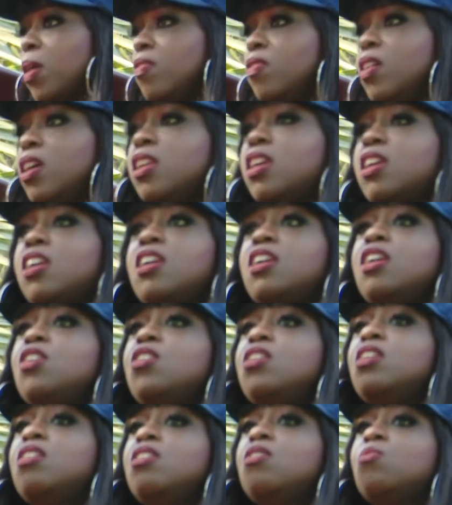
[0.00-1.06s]
and then
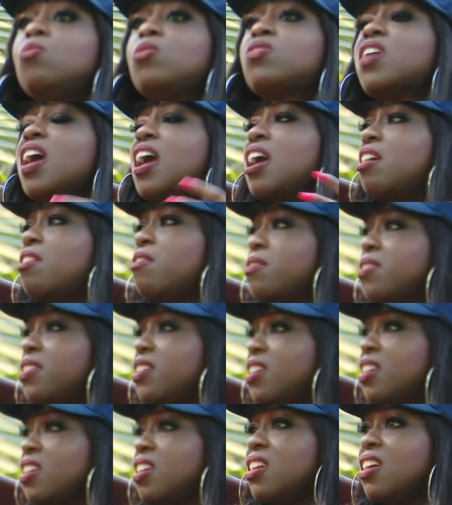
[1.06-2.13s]
he was
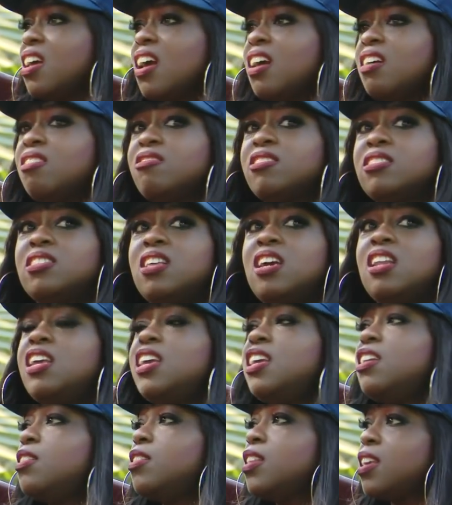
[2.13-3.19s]
angry. Then
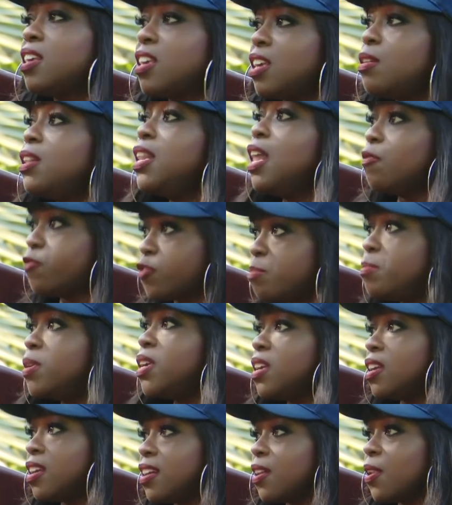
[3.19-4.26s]
he left
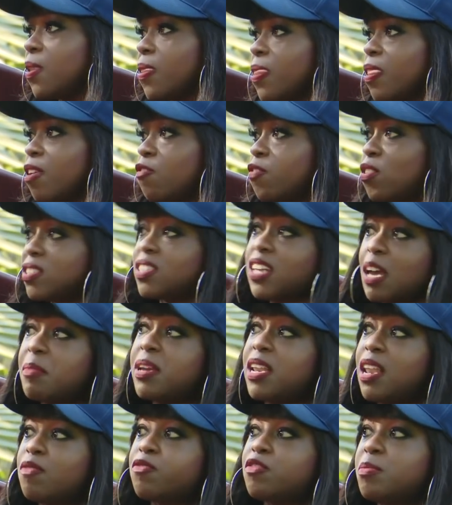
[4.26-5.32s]
me. First time
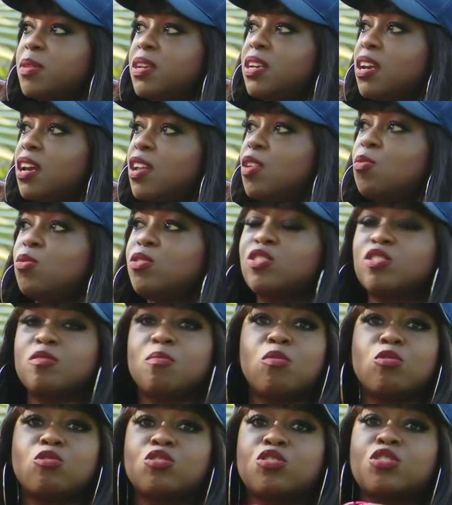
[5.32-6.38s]
he left me, and it was the
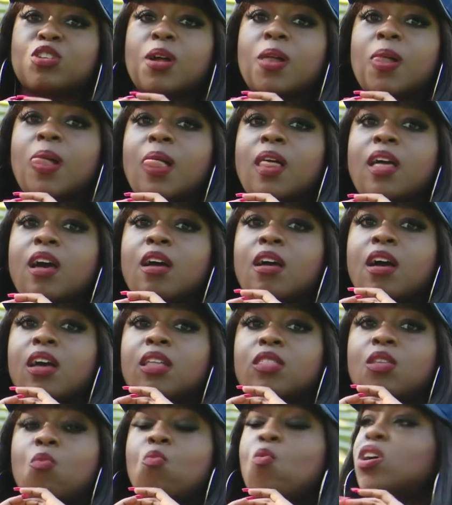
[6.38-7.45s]

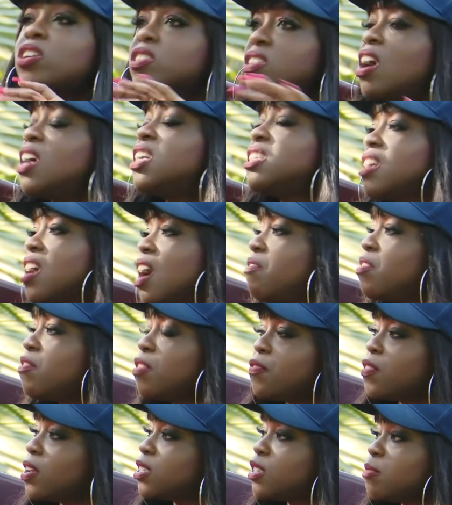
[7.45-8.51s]
worst heartache I've
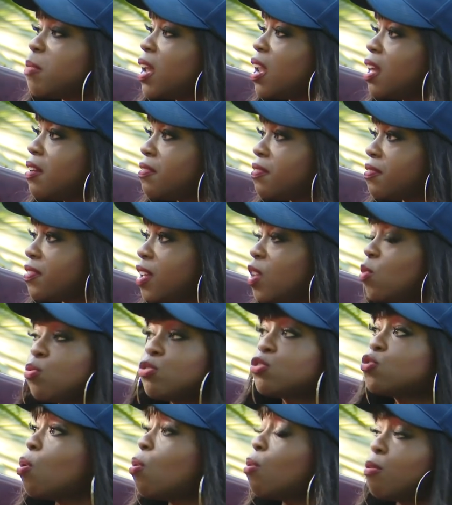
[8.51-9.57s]
ever felt in my life. It
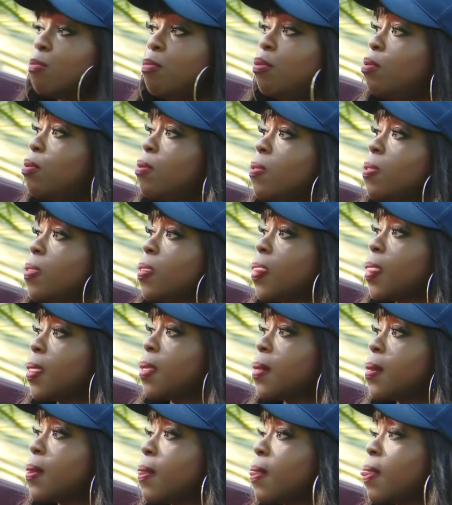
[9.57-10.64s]
was horrible. Okay,
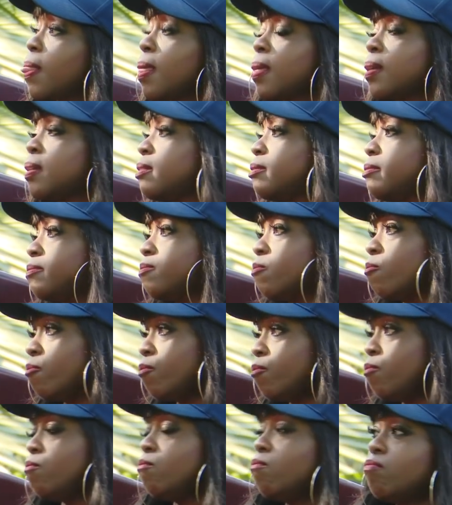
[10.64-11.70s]
before we can get
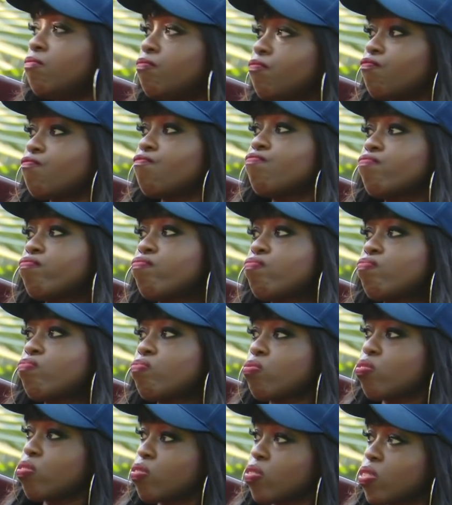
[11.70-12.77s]
that, were you
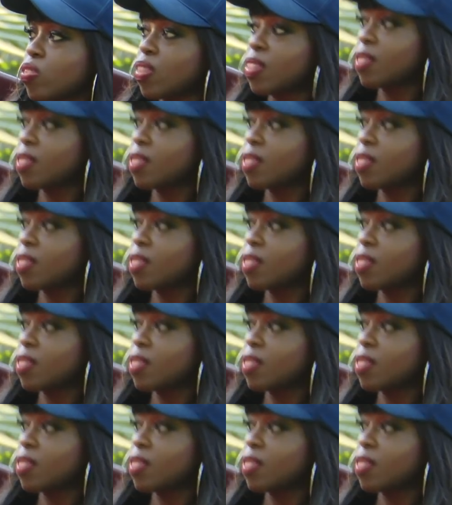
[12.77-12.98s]
really in